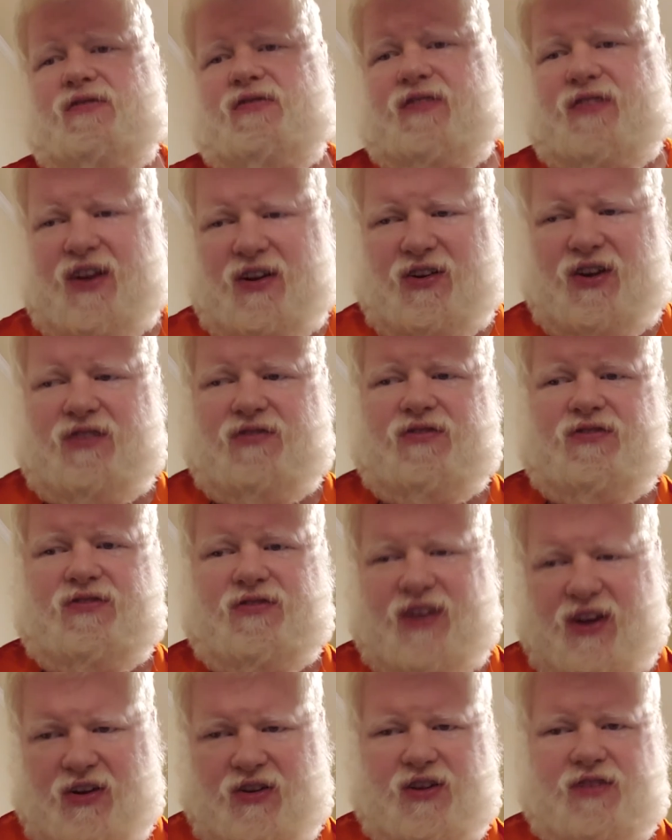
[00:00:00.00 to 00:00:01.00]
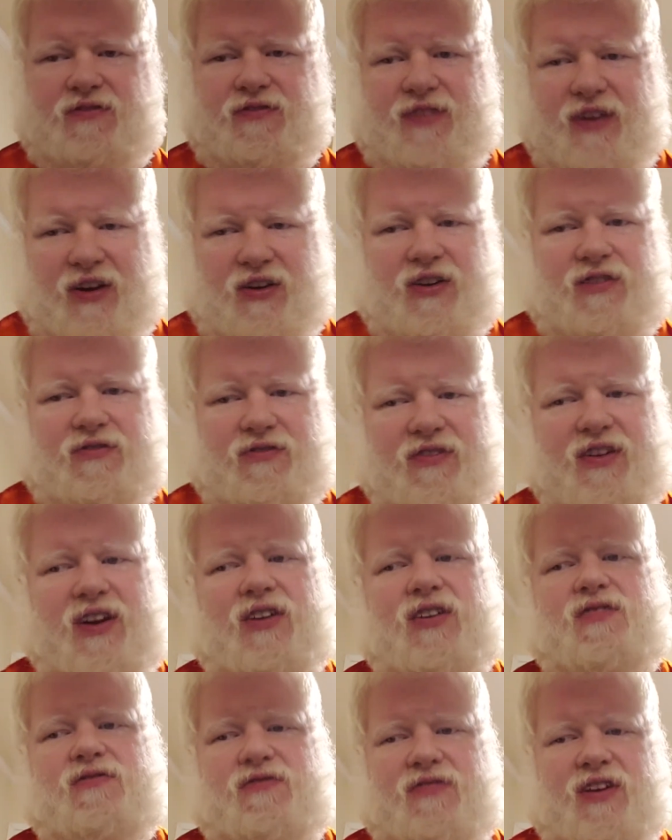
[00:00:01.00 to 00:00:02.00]
very, very, very,
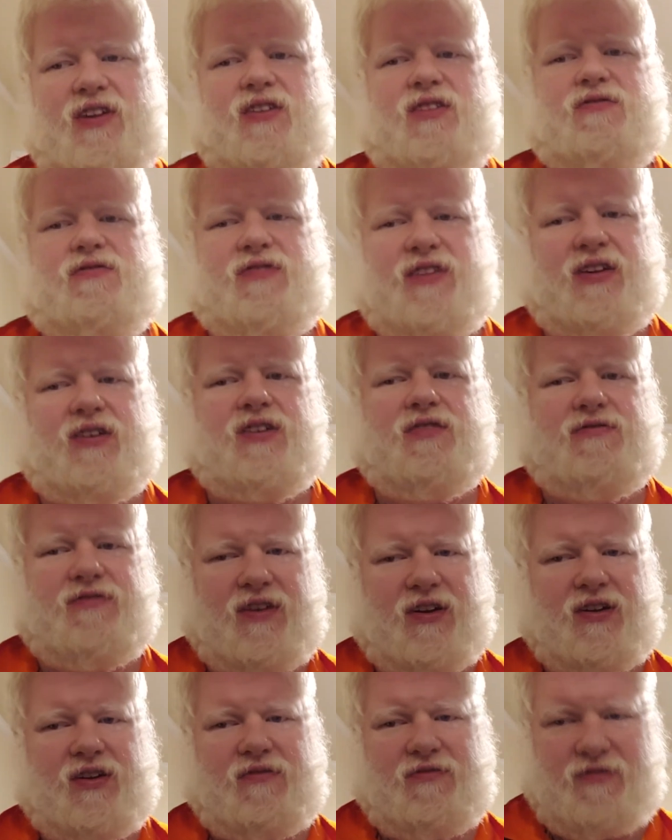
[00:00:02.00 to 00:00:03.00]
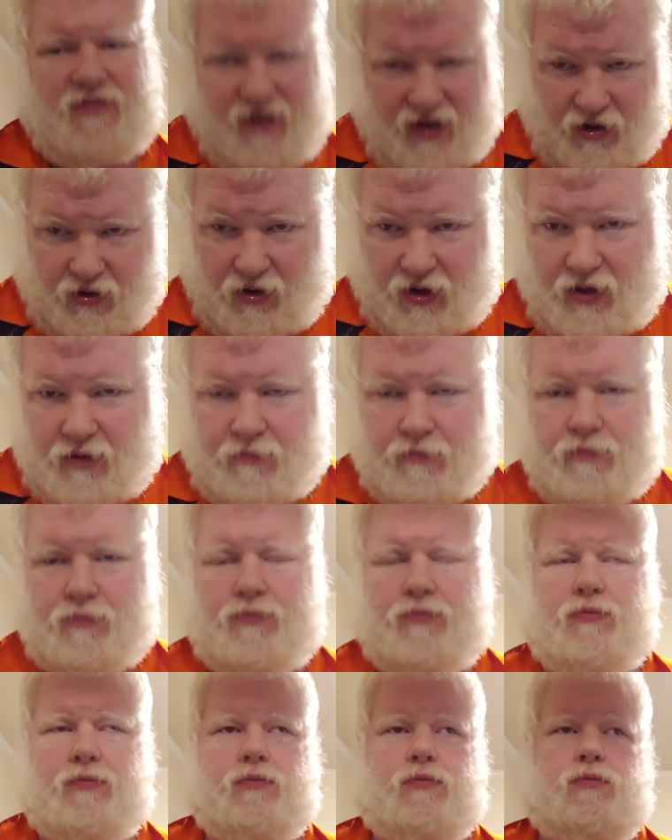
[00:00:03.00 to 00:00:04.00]
very, very, very, very, very
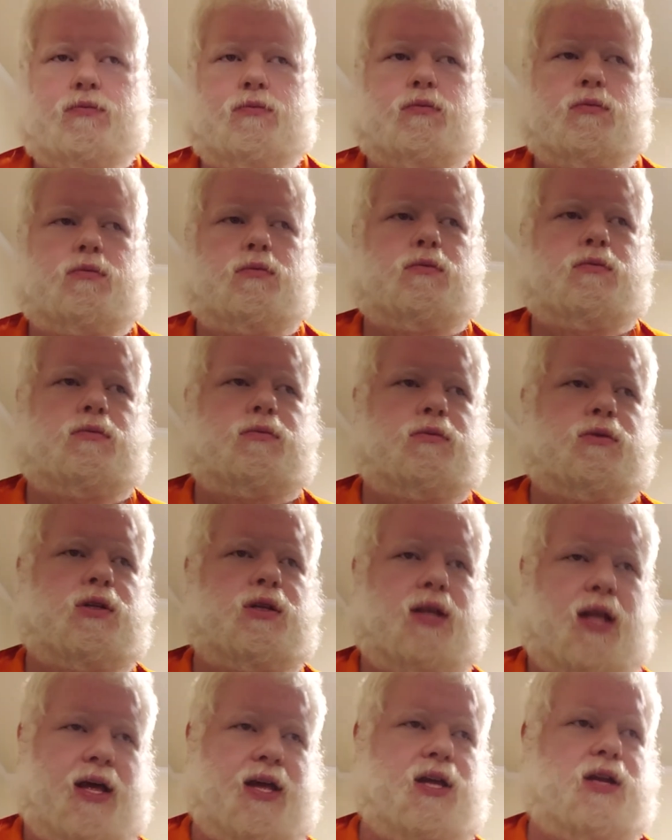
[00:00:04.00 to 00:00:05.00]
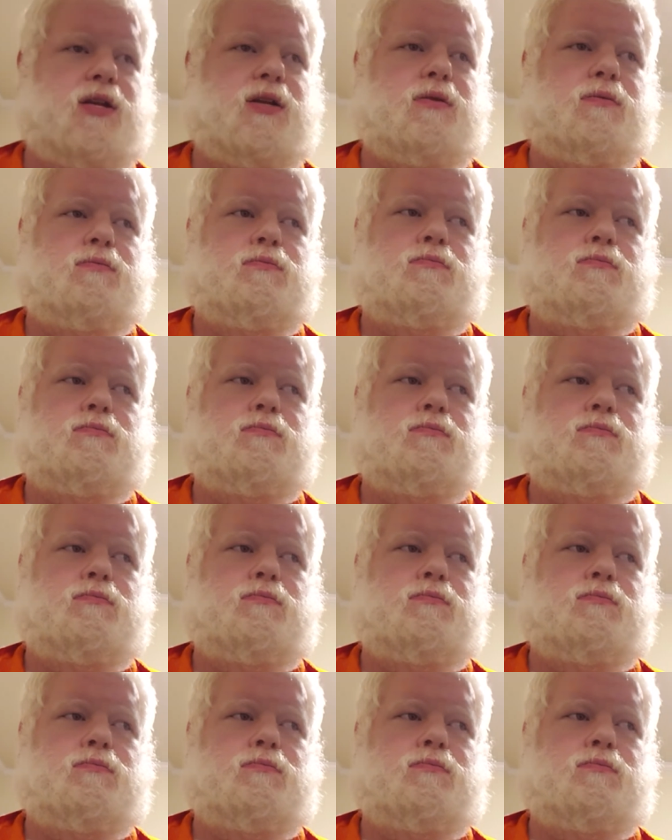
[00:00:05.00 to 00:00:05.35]
light.